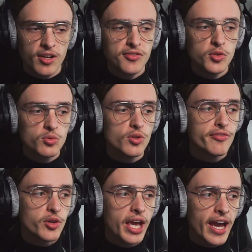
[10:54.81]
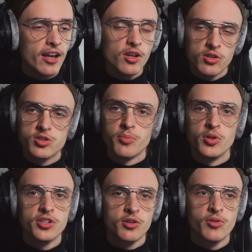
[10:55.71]
If you if you can go
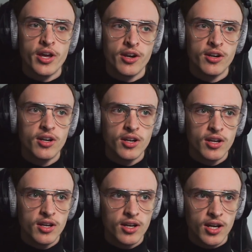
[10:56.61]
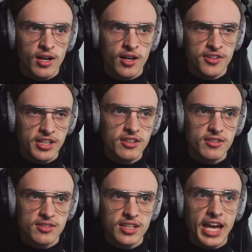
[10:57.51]
support the creator, uh, I
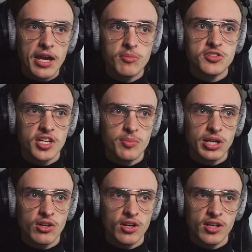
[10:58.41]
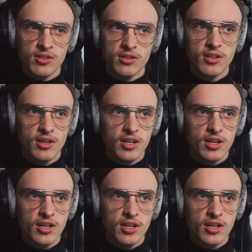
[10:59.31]
think the game is gonna be good, and